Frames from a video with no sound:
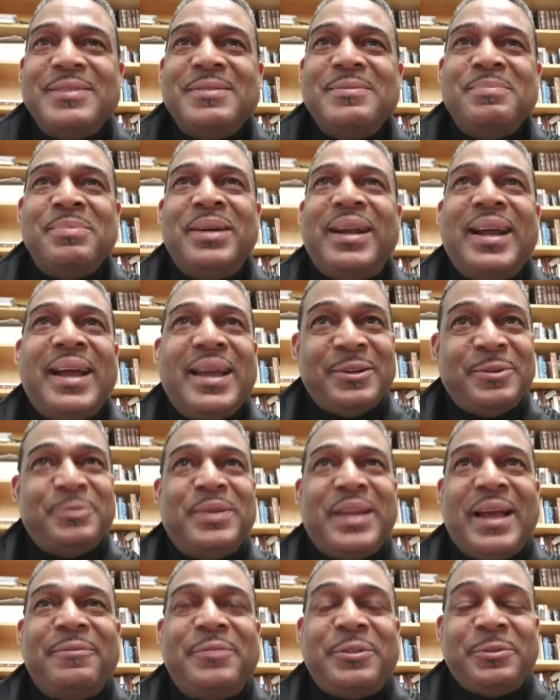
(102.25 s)
but I don't
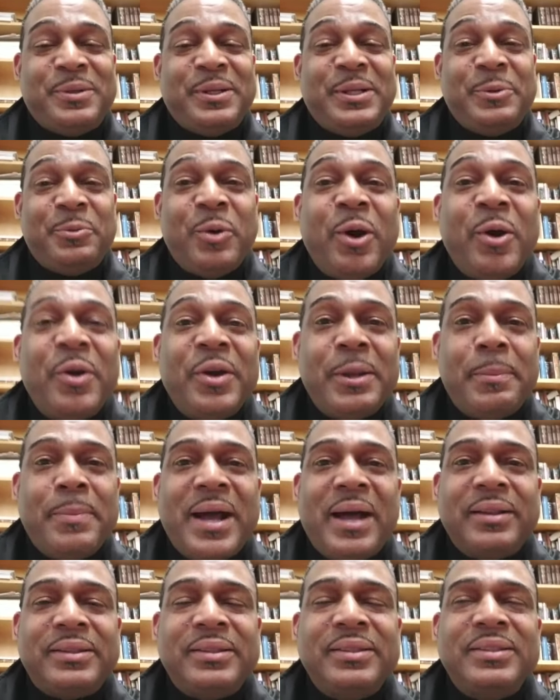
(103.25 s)
have to really worry
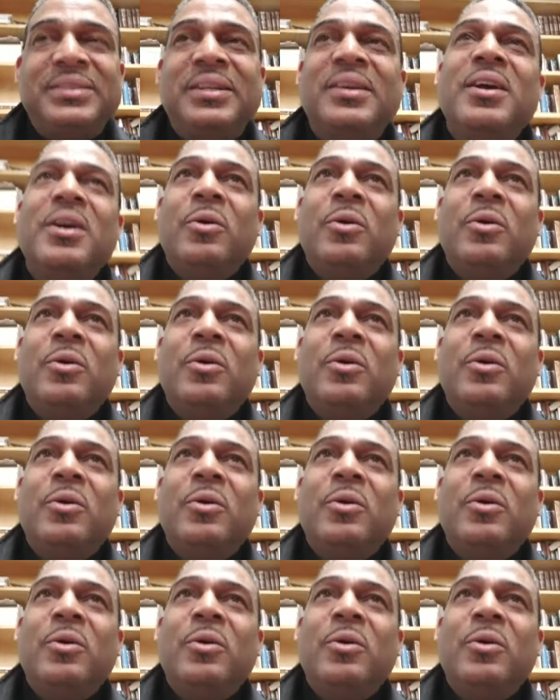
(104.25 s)
about this.